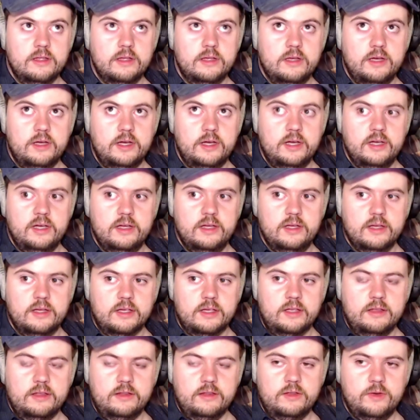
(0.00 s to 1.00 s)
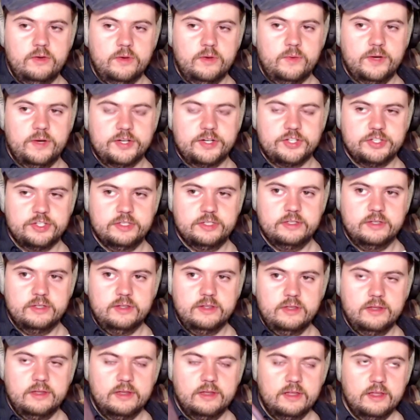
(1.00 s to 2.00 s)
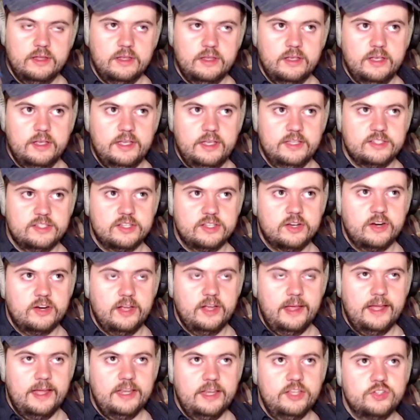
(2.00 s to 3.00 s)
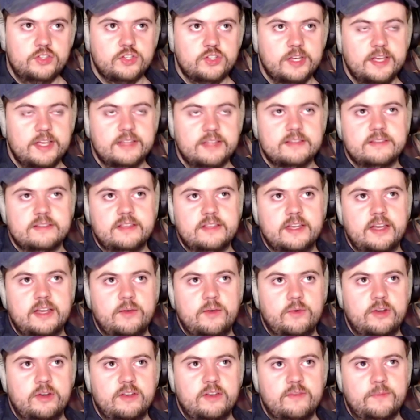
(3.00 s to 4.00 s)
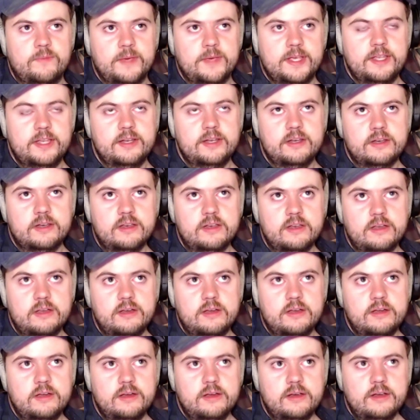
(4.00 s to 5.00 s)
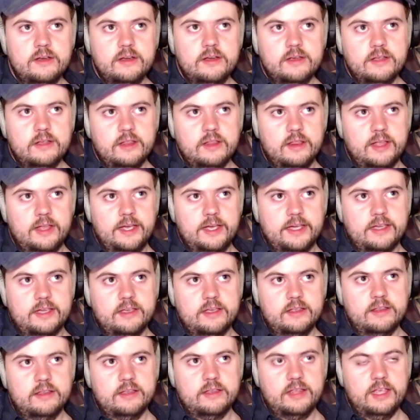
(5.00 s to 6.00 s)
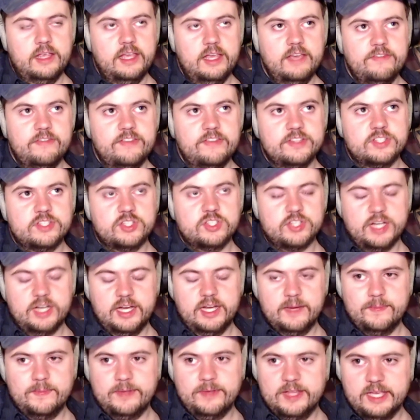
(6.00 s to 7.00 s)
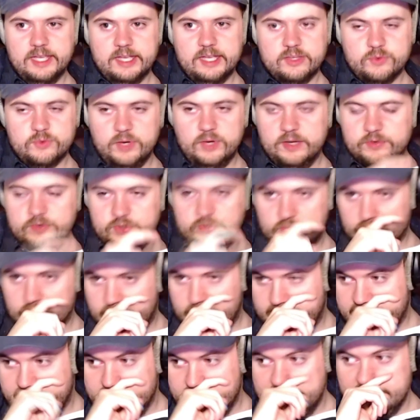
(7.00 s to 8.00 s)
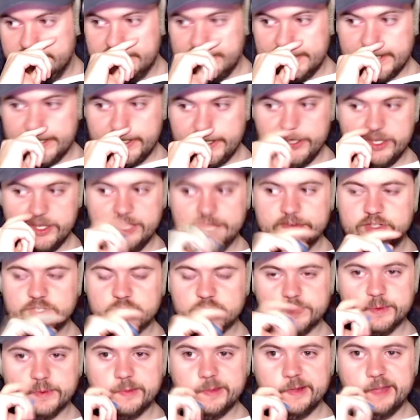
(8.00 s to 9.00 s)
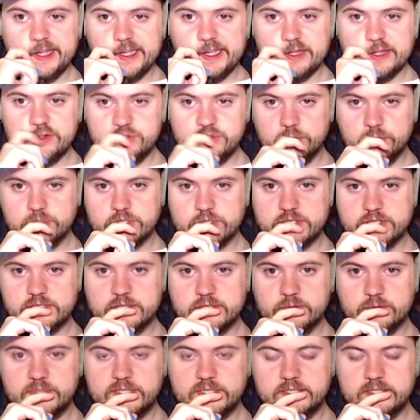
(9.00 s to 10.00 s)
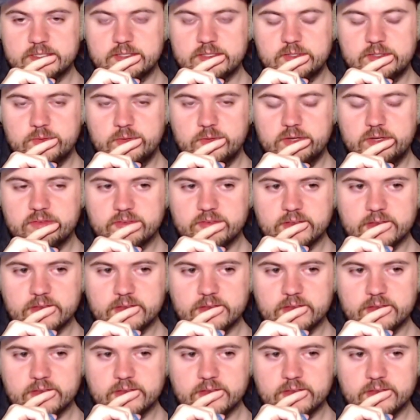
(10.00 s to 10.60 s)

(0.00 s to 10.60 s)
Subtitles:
So, quick question: Is there any chance that it would have been, like, if it's John playing a 12 string, could he have just been playing George's 360-12?